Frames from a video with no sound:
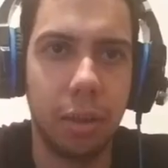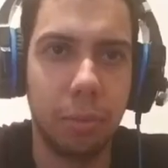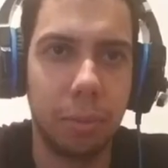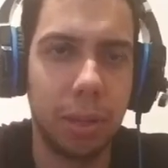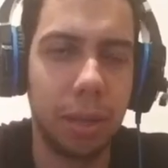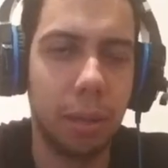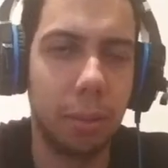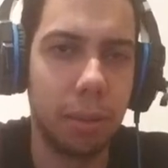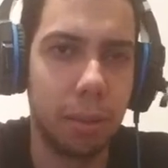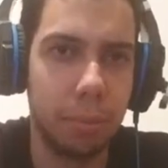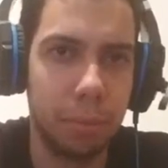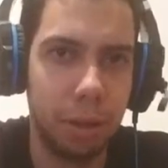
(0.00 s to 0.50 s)

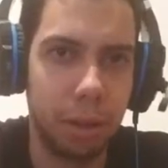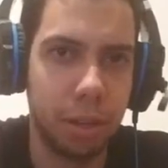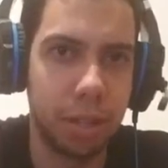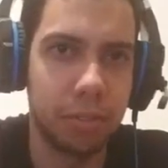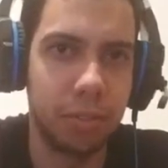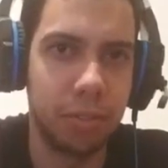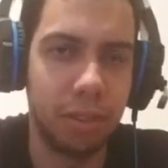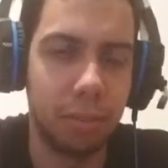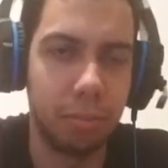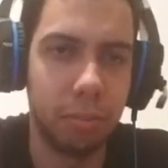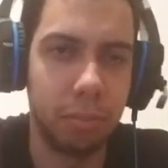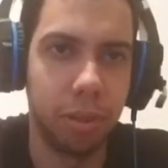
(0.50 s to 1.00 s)
becoming America's
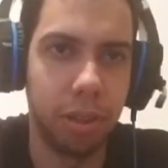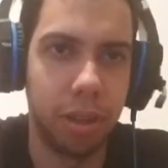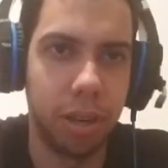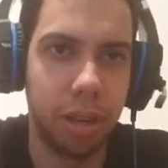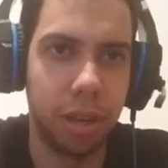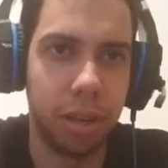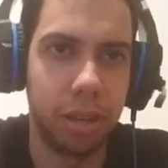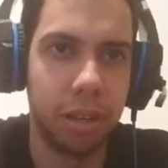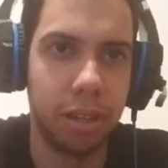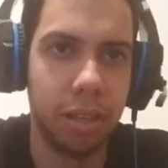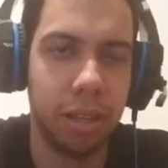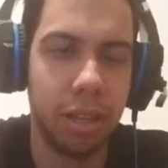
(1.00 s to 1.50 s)
favorite
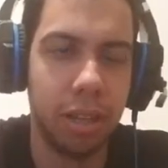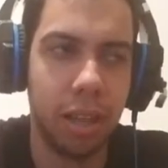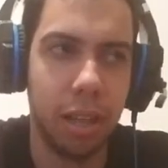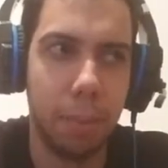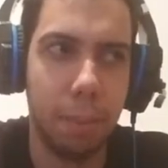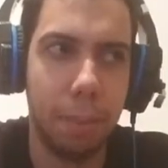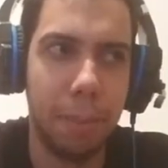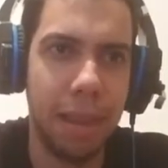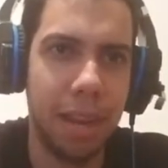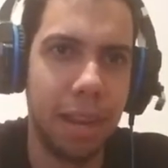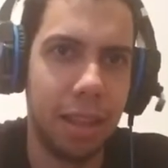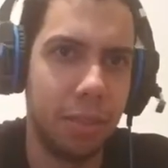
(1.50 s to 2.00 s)
player,
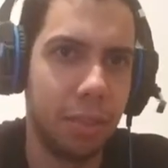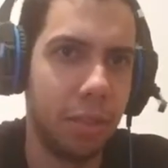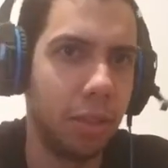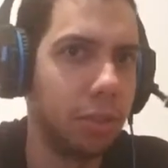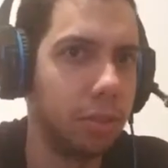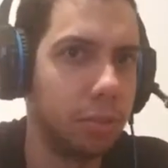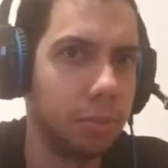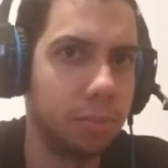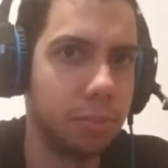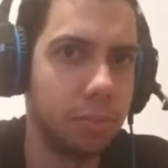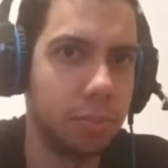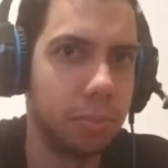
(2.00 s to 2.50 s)
meeting the
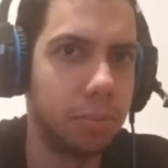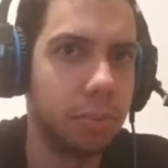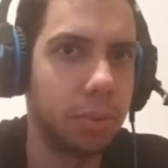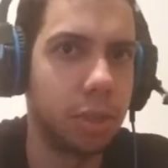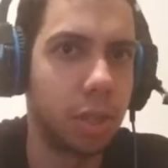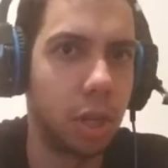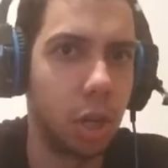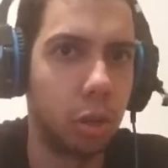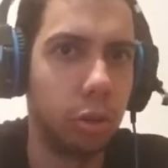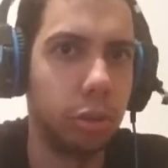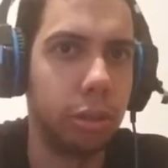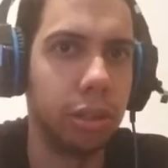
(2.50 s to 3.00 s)

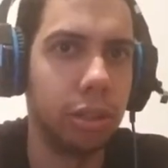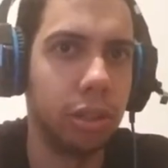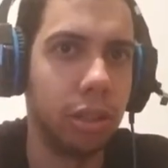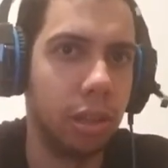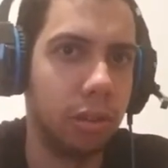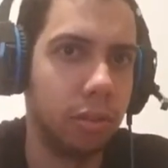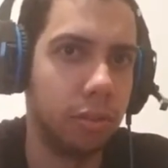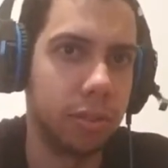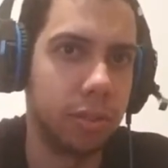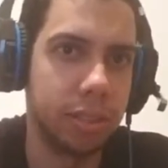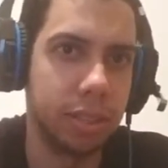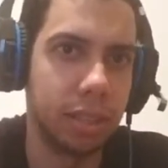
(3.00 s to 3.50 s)
current
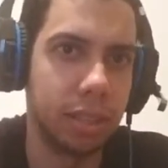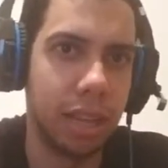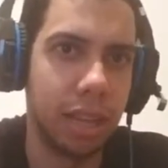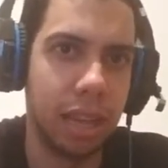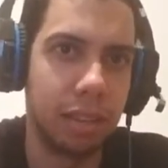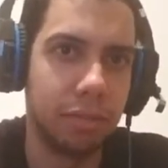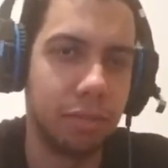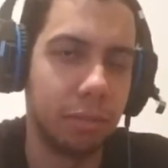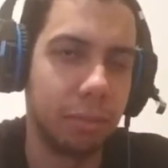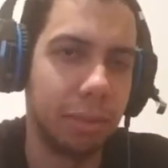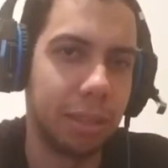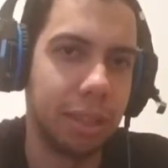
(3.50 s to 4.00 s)
love of his
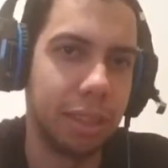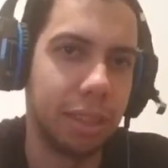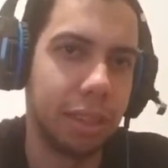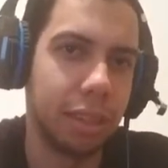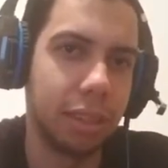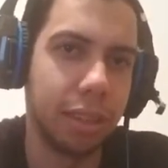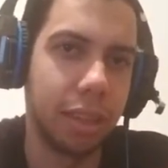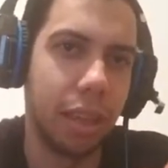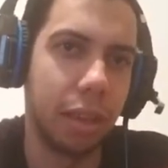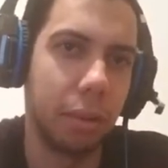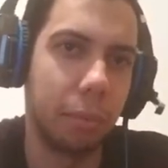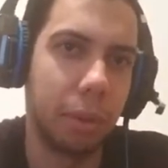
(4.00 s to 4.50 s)
life. I mean,
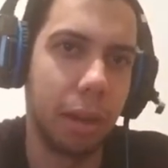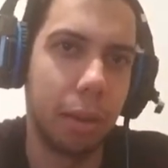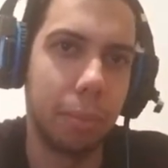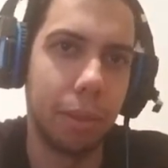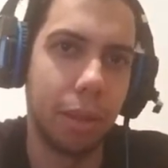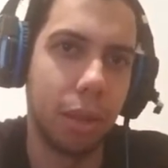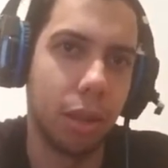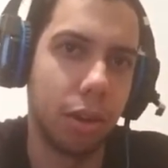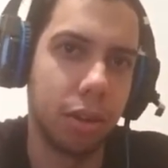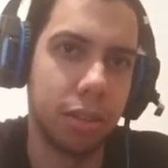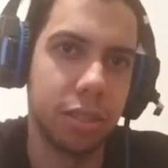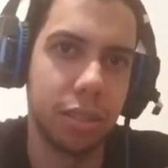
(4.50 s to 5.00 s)
I'm gonna
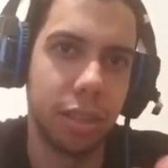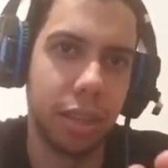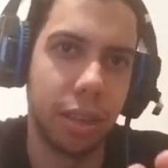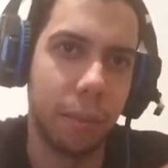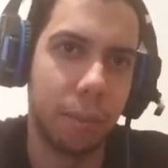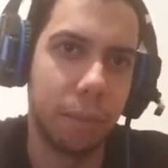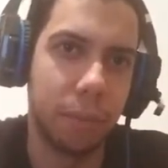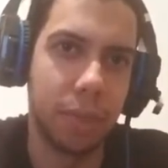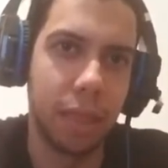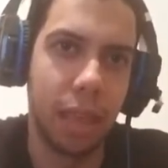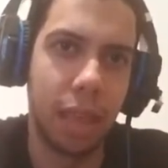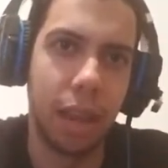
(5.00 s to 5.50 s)
be honest, like
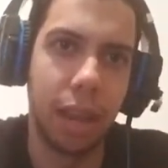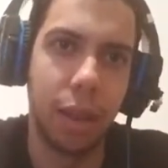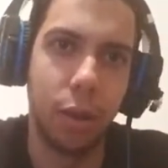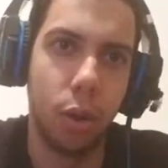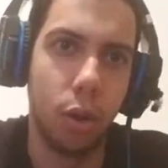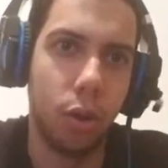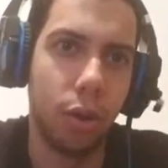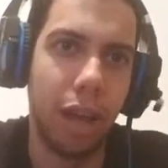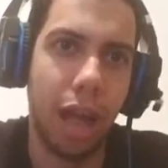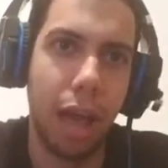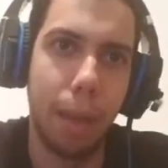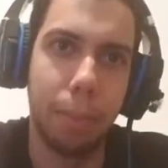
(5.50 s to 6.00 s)
that
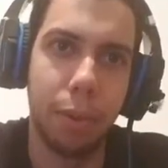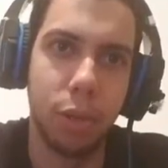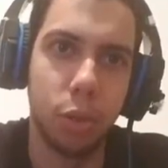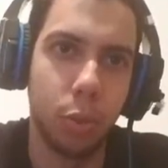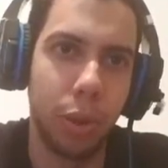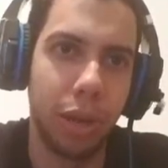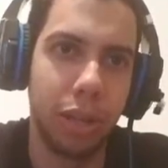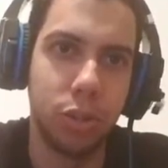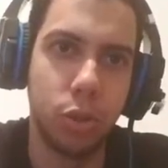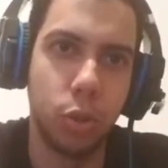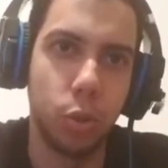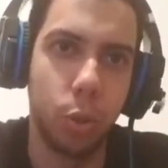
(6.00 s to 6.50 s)
all happened
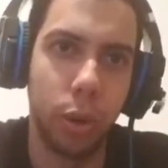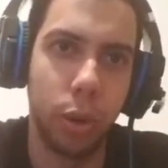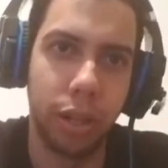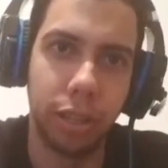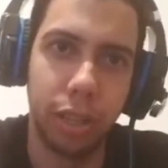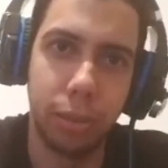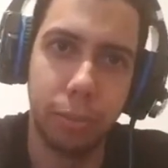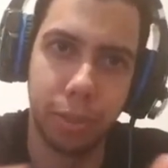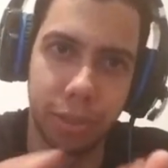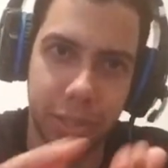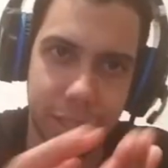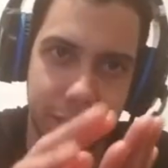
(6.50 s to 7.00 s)
way too
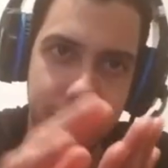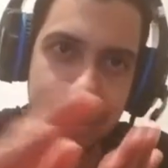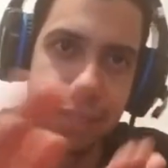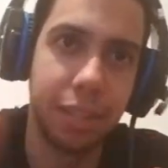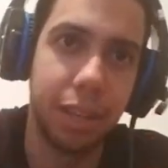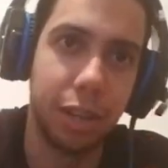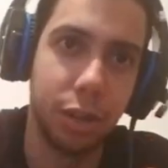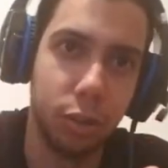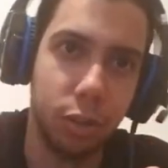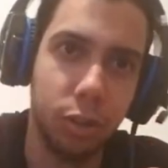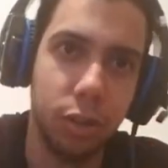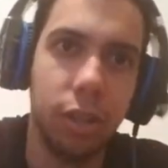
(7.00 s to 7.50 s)
quickly, but
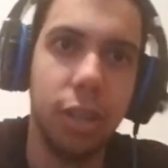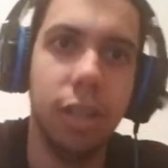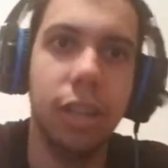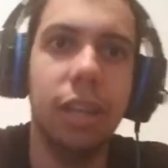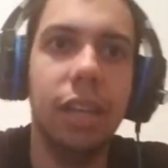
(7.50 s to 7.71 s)
still,